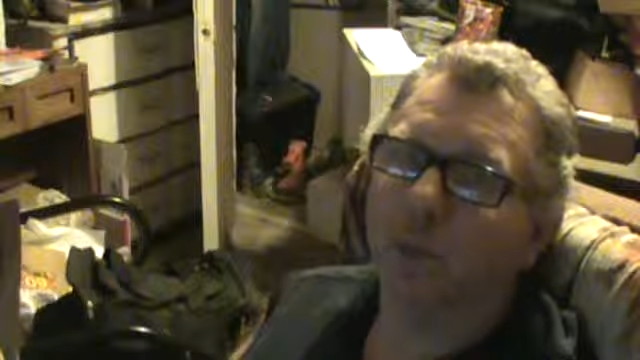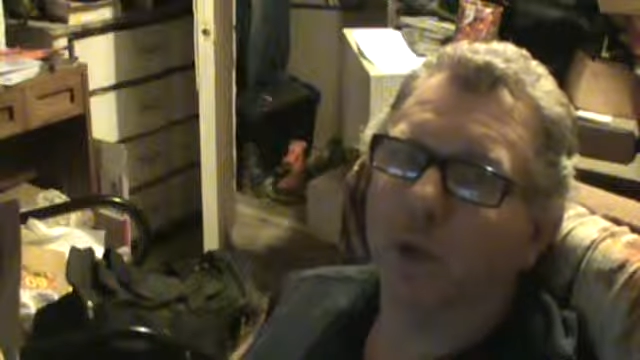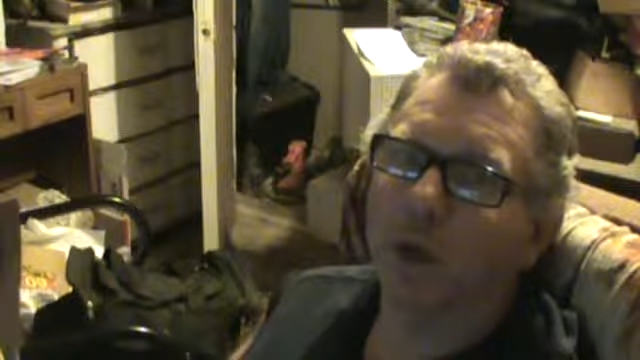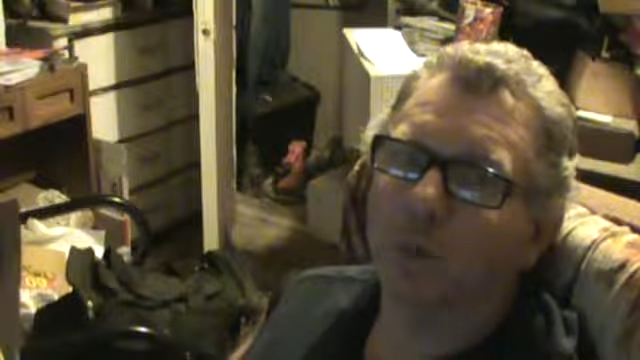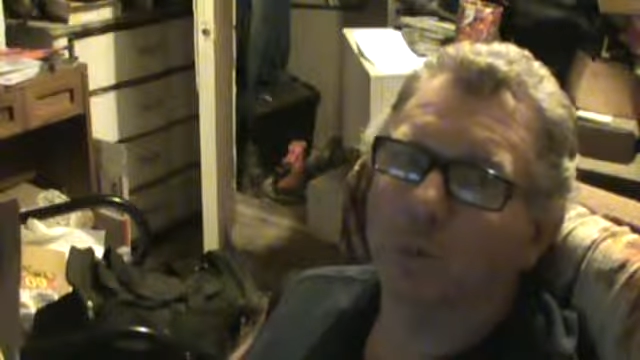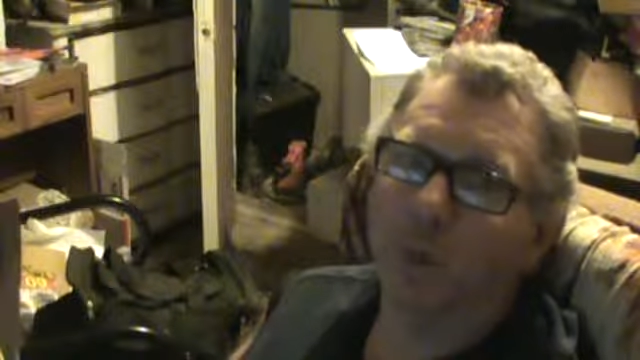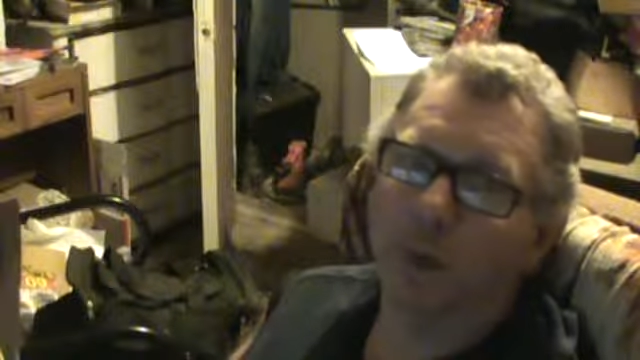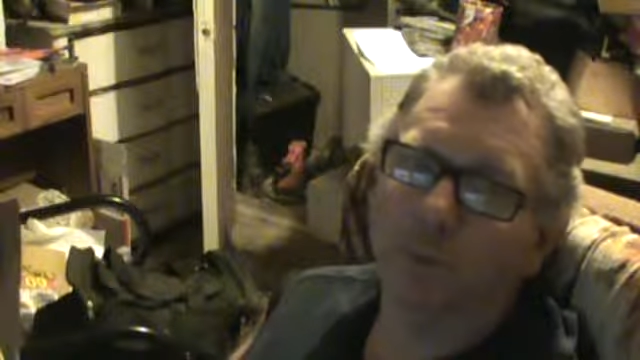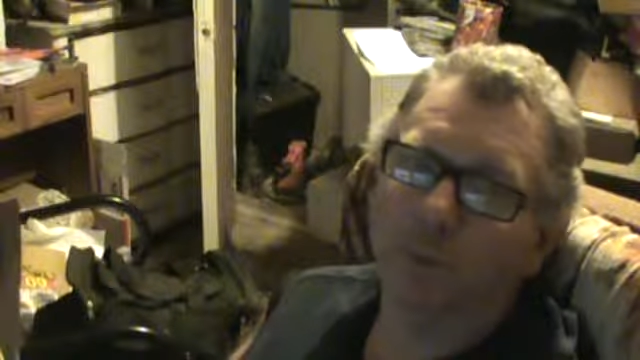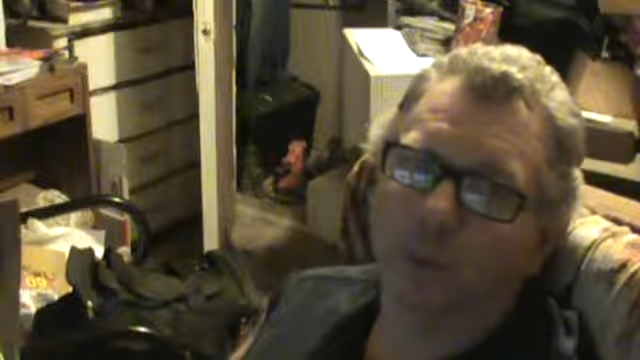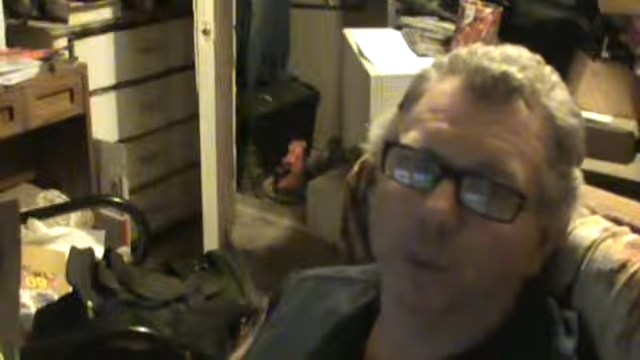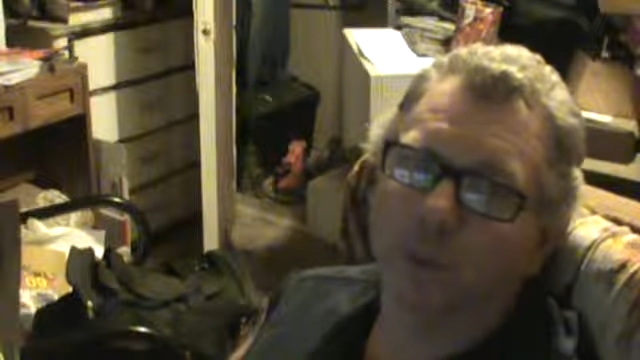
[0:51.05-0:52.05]
well
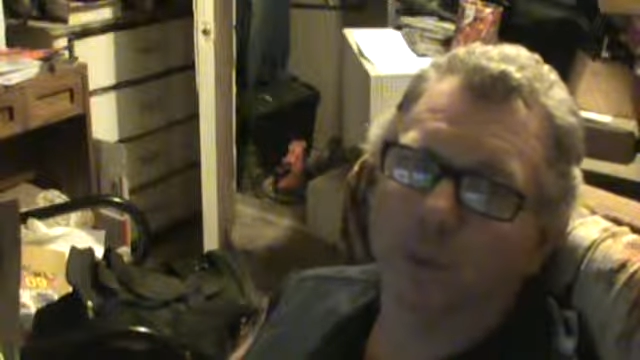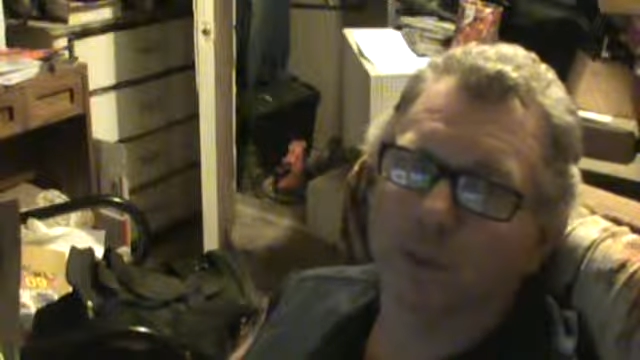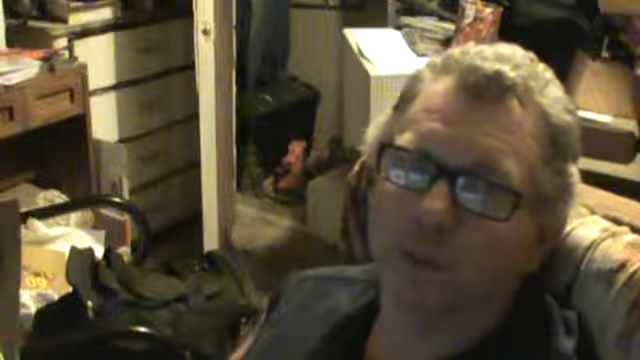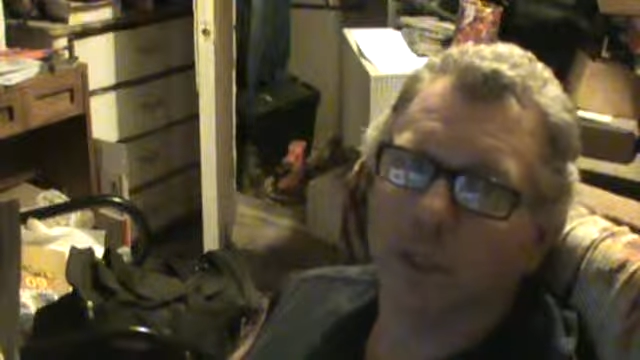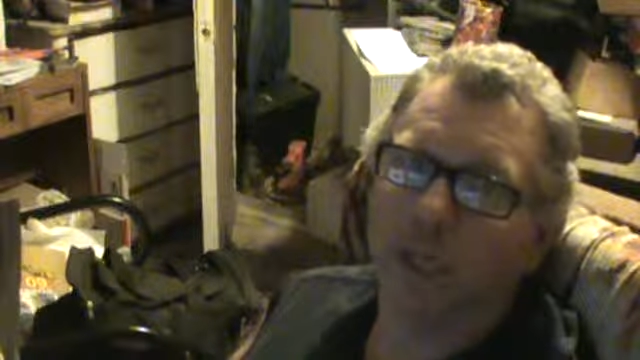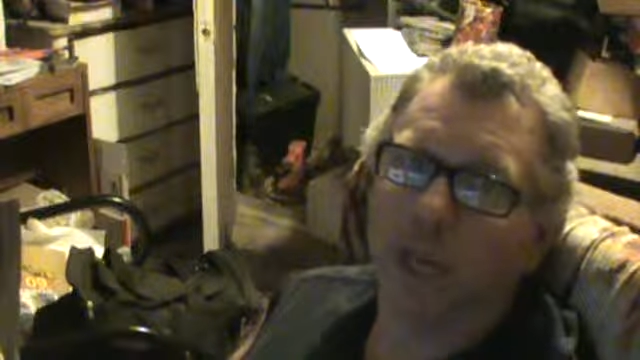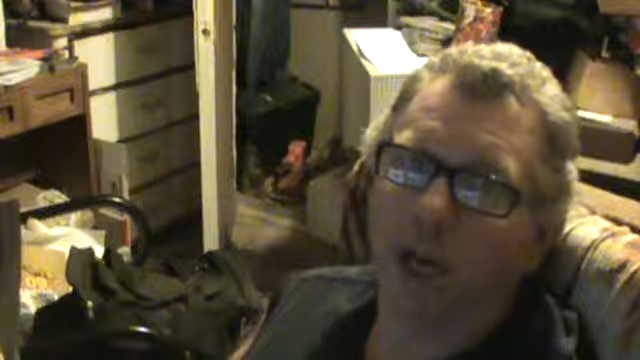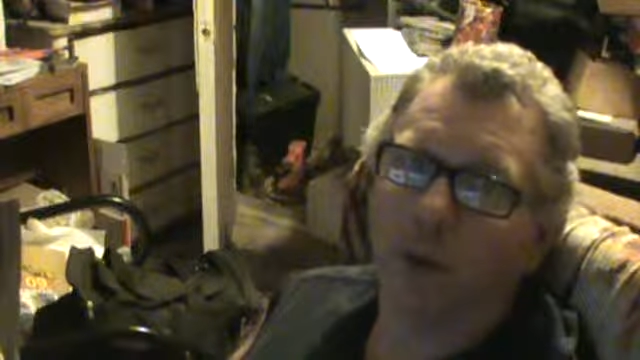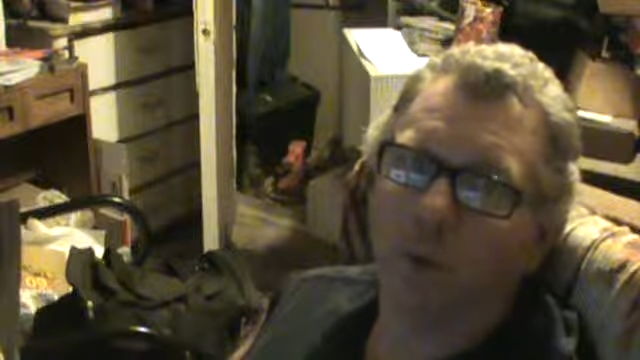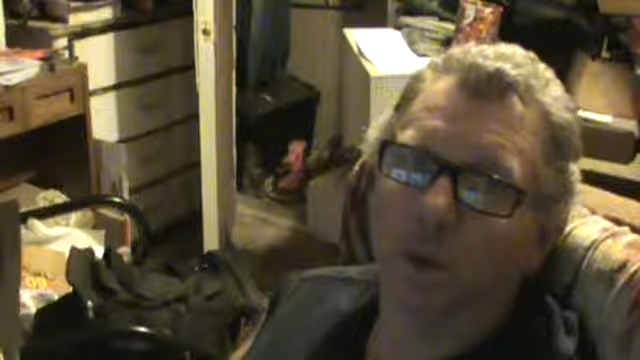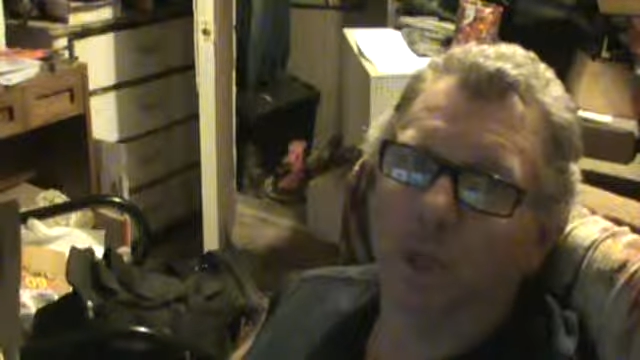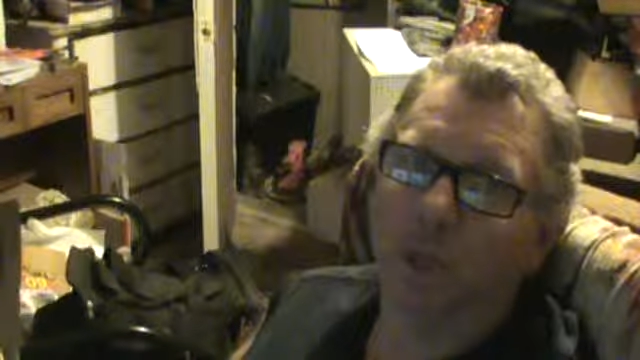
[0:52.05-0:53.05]
pump on it to see how
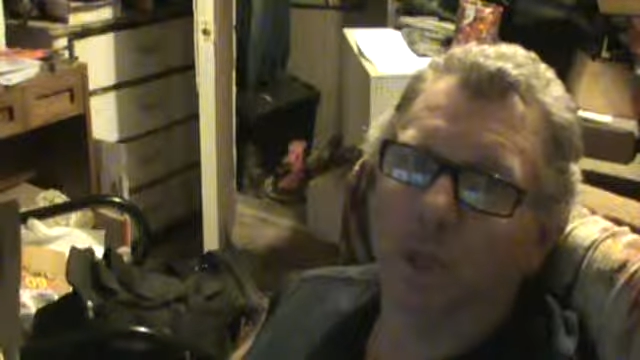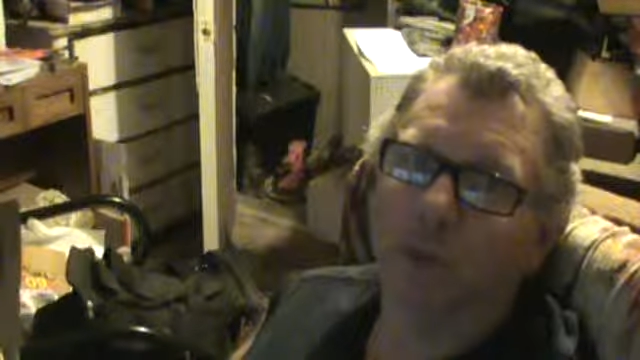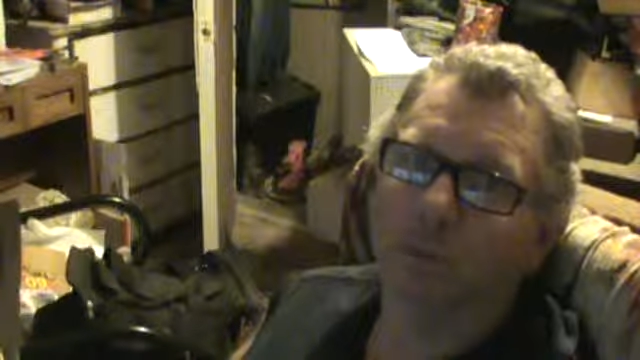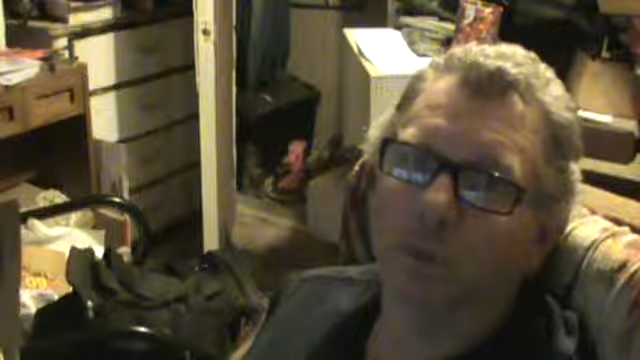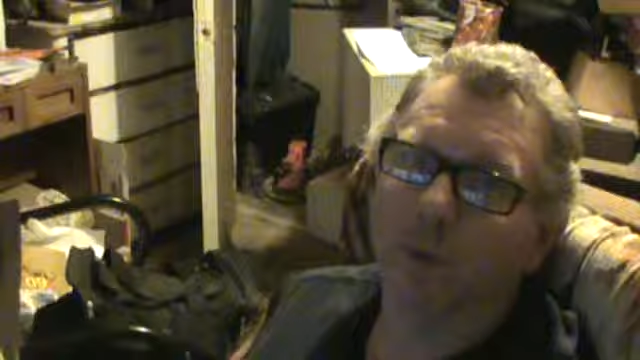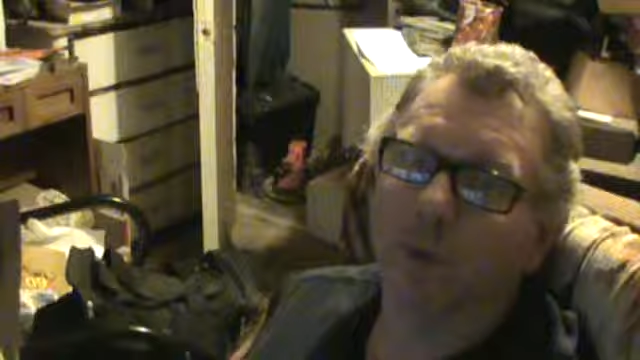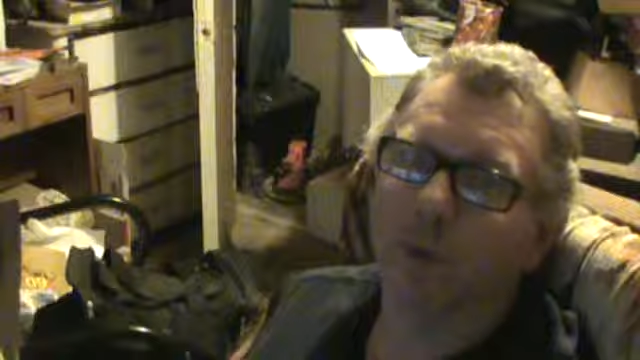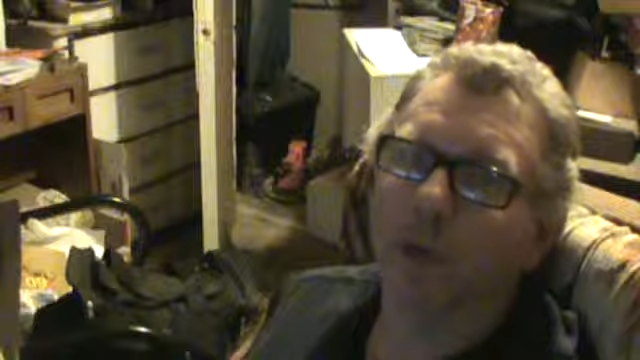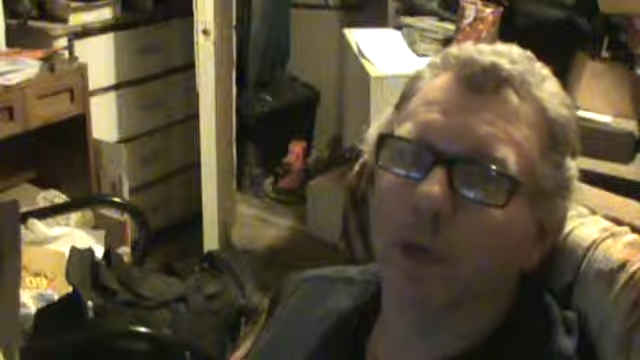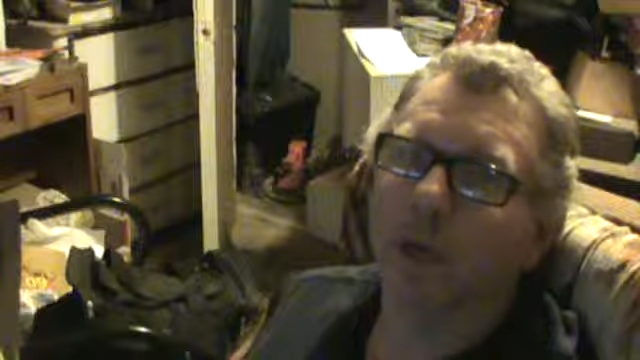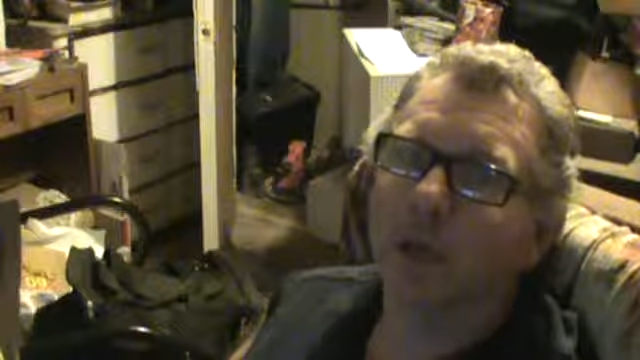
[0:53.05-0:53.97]
quick it would